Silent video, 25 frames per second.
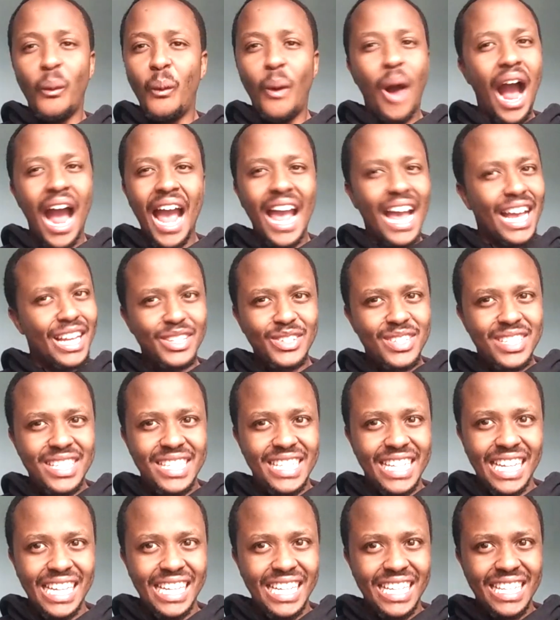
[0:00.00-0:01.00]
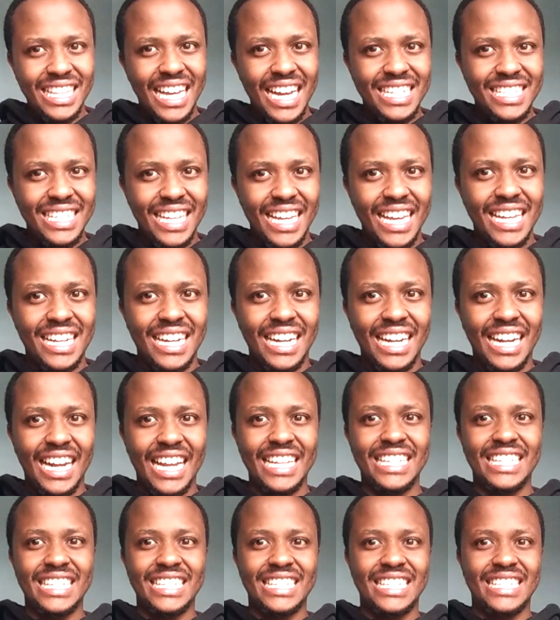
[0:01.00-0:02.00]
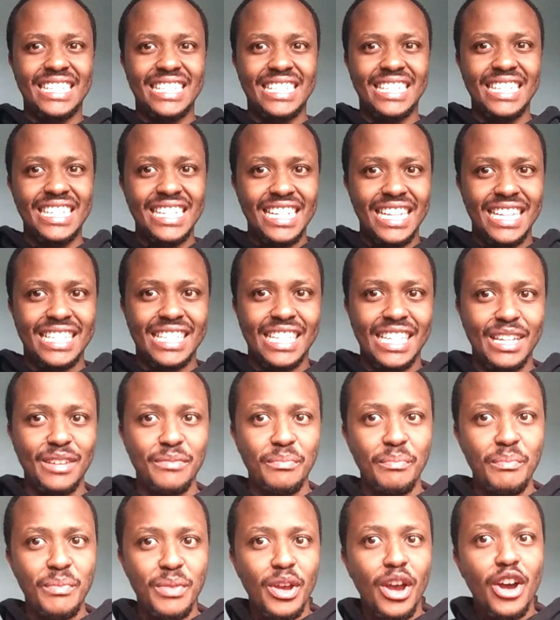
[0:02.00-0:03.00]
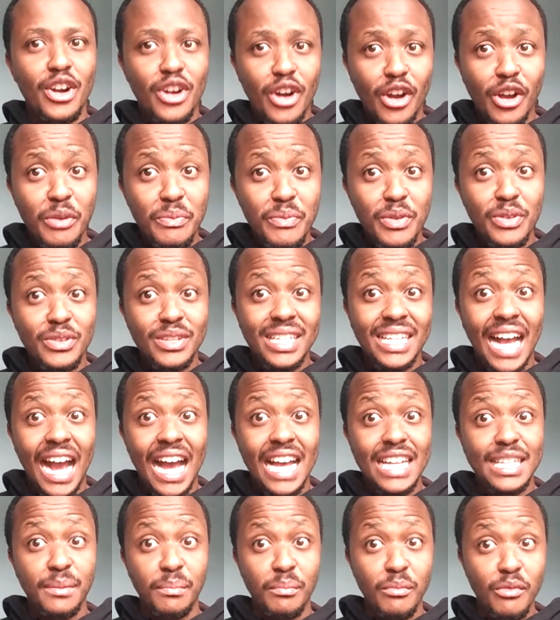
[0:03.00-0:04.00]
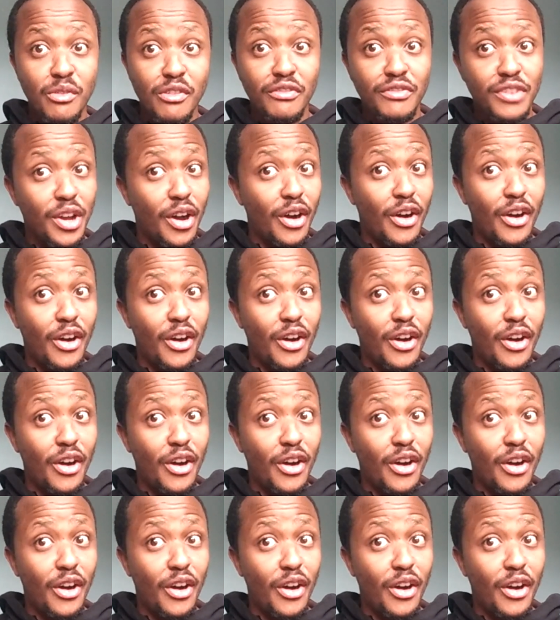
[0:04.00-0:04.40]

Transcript: why are you still in that era? Like, seriously, rock music has moved